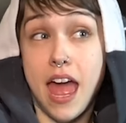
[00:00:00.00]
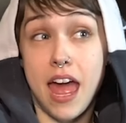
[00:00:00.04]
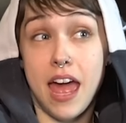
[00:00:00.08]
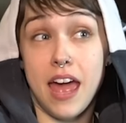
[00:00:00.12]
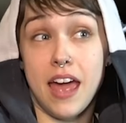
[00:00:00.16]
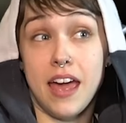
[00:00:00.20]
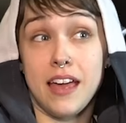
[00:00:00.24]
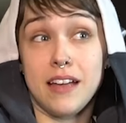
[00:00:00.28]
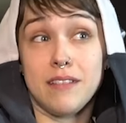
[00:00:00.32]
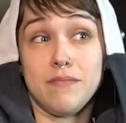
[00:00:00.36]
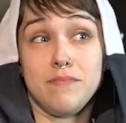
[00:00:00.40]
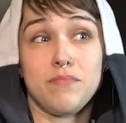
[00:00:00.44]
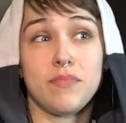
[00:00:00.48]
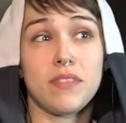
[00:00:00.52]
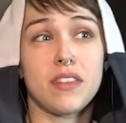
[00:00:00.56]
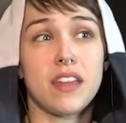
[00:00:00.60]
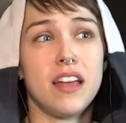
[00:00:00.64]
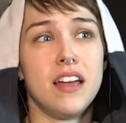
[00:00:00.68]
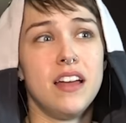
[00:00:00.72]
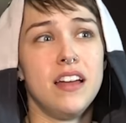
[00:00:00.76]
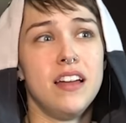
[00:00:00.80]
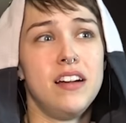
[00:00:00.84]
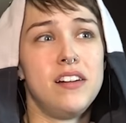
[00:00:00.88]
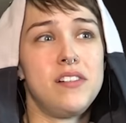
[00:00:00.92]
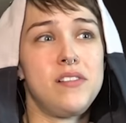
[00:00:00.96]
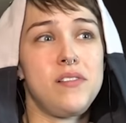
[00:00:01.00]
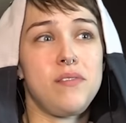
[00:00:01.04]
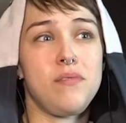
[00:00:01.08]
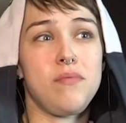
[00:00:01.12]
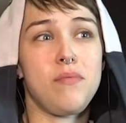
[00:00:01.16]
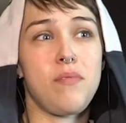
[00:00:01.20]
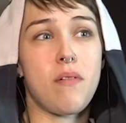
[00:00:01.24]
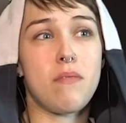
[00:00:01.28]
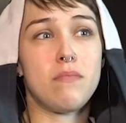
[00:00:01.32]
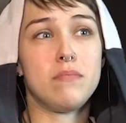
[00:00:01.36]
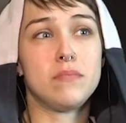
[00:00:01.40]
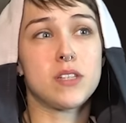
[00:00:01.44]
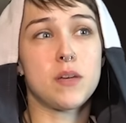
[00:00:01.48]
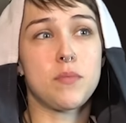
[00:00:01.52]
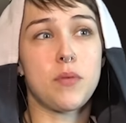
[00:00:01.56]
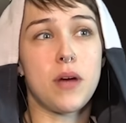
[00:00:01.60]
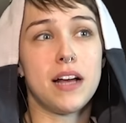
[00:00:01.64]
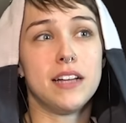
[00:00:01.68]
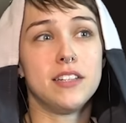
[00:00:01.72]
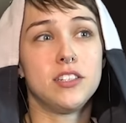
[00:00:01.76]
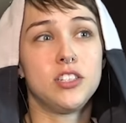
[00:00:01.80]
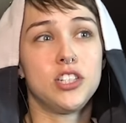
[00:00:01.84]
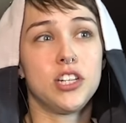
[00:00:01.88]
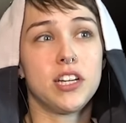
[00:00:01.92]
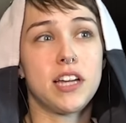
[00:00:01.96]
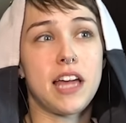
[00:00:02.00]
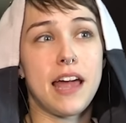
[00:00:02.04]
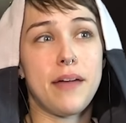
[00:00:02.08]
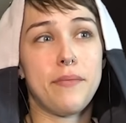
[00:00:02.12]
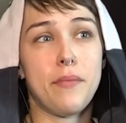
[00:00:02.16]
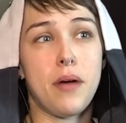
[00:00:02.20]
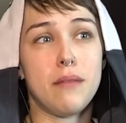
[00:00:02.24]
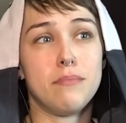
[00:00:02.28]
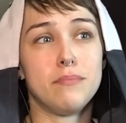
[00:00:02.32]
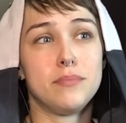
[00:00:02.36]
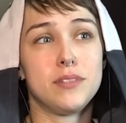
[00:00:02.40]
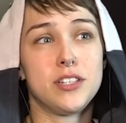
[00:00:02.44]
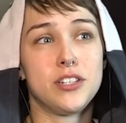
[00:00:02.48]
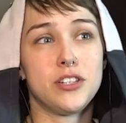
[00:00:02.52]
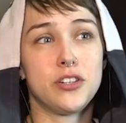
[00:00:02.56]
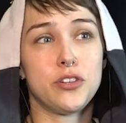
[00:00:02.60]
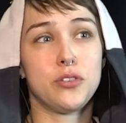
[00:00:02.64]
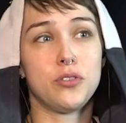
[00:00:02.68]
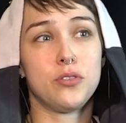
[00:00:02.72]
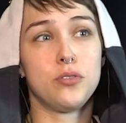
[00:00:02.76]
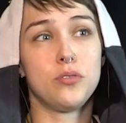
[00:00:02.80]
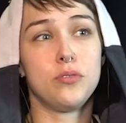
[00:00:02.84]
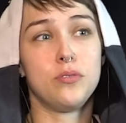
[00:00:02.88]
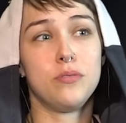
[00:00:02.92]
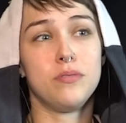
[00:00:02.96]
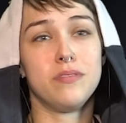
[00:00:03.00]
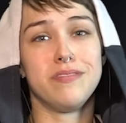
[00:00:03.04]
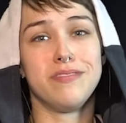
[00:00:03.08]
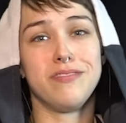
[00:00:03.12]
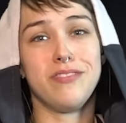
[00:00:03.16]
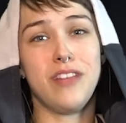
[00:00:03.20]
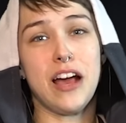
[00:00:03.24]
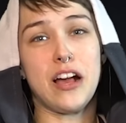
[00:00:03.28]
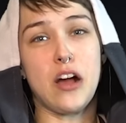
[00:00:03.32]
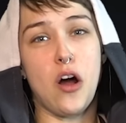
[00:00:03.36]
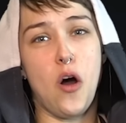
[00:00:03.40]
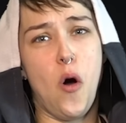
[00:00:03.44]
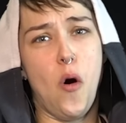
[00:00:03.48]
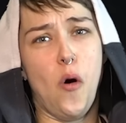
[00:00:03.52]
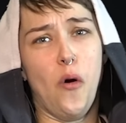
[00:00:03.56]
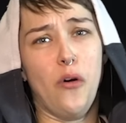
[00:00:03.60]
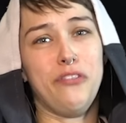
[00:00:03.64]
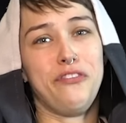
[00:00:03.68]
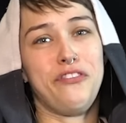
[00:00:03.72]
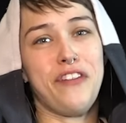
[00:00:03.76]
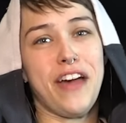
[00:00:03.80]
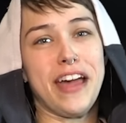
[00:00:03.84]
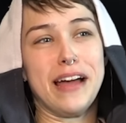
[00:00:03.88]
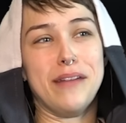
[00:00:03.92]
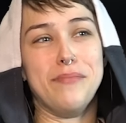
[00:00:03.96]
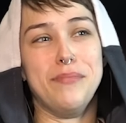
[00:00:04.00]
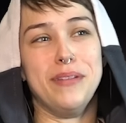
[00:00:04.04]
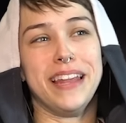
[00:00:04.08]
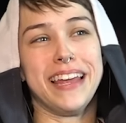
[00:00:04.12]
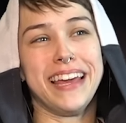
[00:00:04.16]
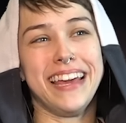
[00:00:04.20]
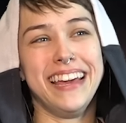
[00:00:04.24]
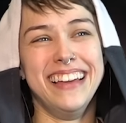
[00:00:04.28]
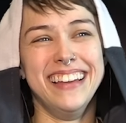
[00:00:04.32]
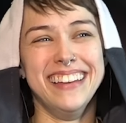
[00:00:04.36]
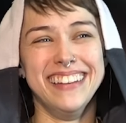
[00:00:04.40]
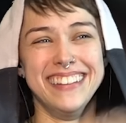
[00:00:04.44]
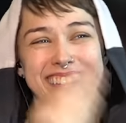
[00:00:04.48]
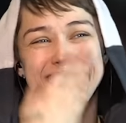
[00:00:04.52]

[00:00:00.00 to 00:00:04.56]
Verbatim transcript: hey. I'm surprised she came up to like a whole family.